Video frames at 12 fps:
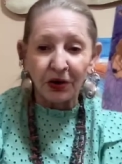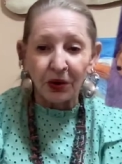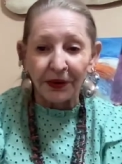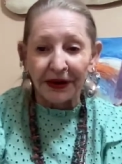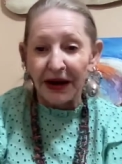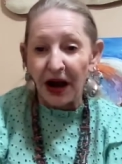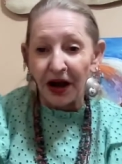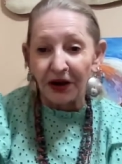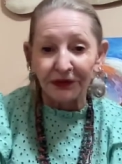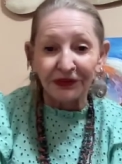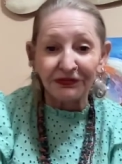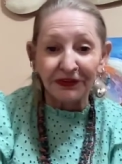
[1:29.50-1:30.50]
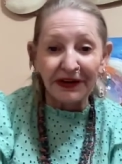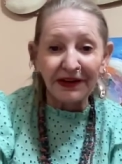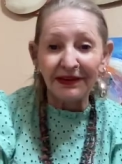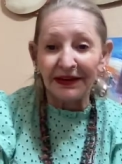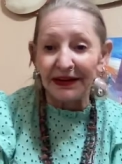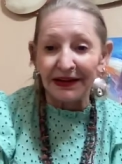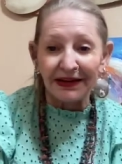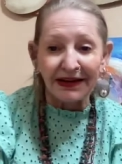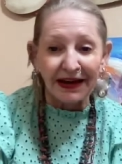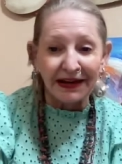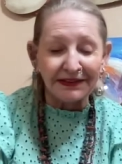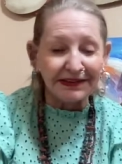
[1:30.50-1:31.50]
choreography,
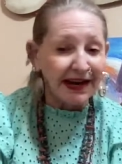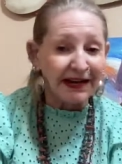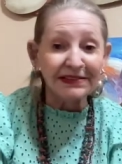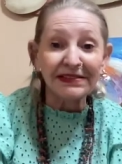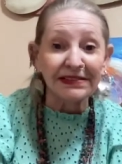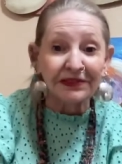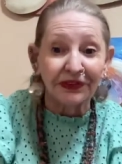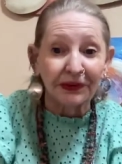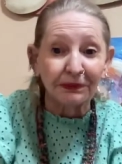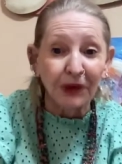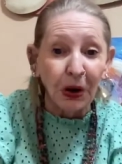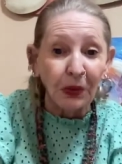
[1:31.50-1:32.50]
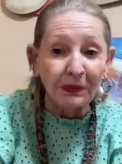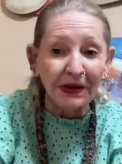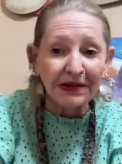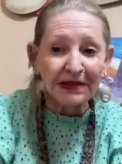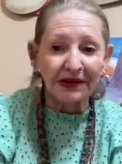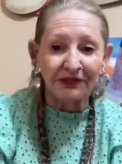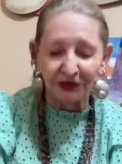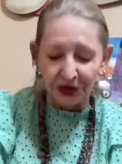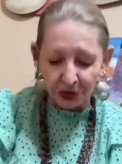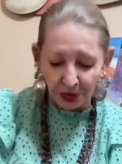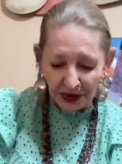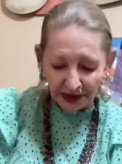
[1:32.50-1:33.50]
the dance of the moment, if
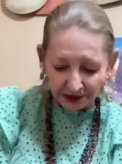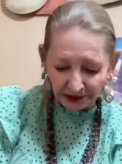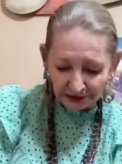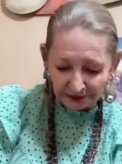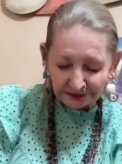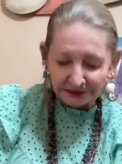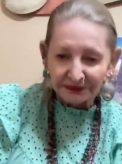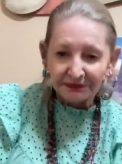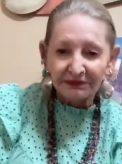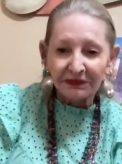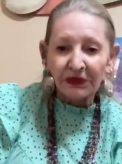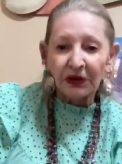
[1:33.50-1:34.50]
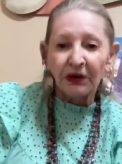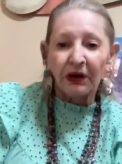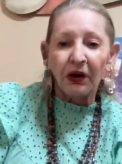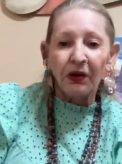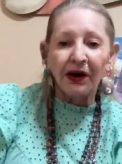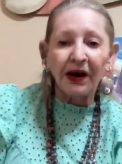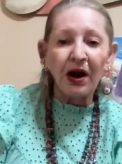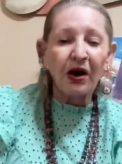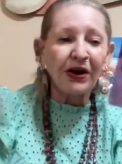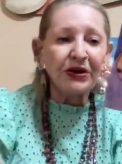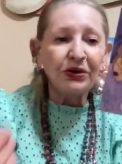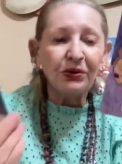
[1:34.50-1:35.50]
you will. Or
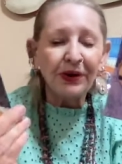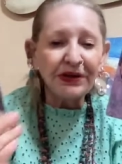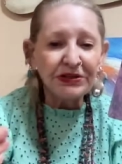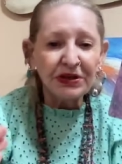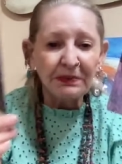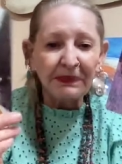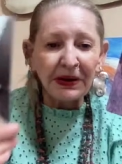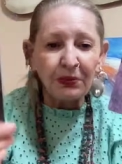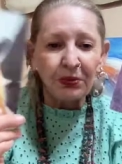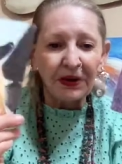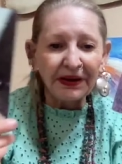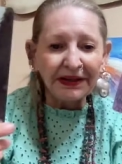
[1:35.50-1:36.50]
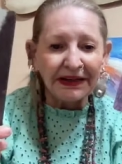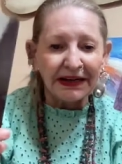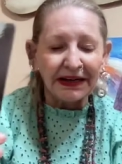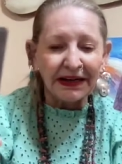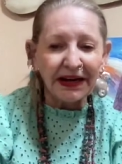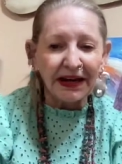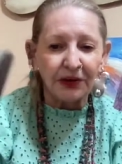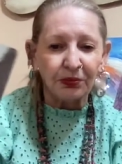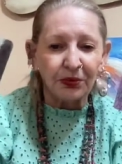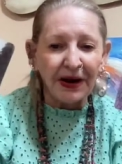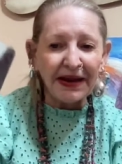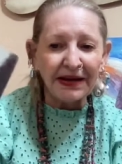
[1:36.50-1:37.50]
are you going to be willing
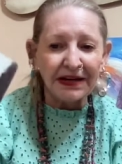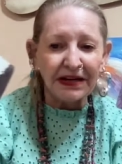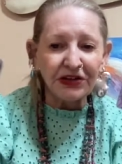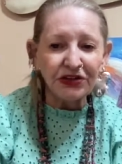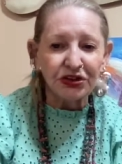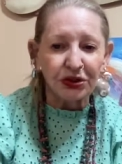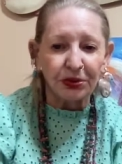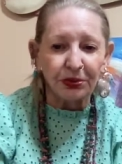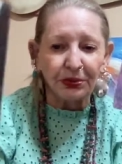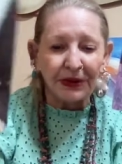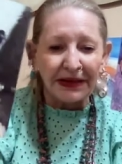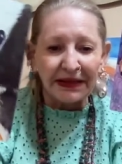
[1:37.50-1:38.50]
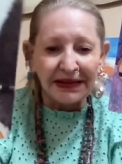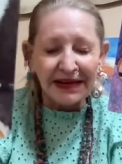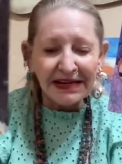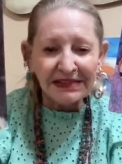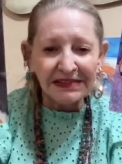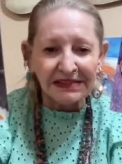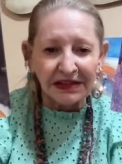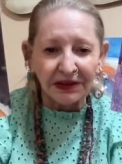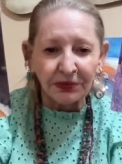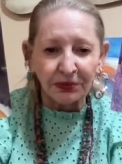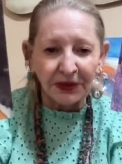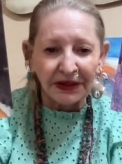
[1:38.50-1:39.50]
and ready to release
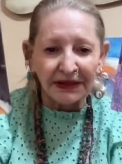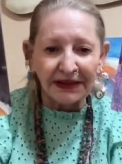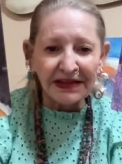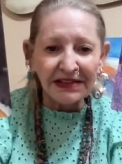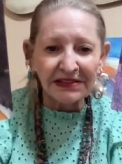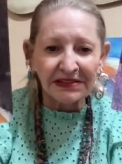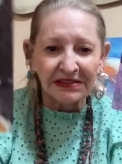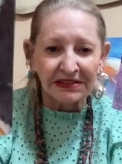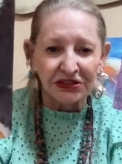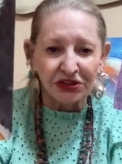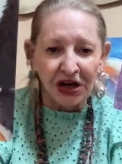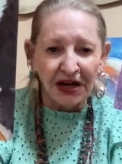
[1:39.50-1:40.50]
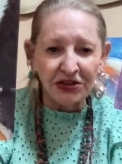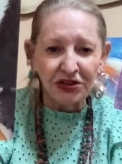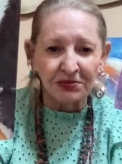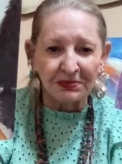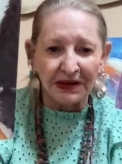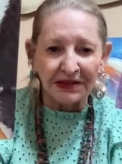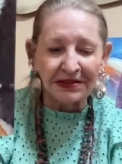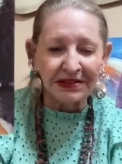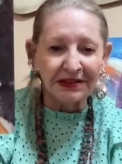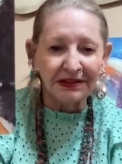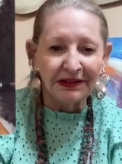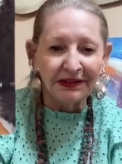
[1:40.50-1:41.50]
it, release the judgment,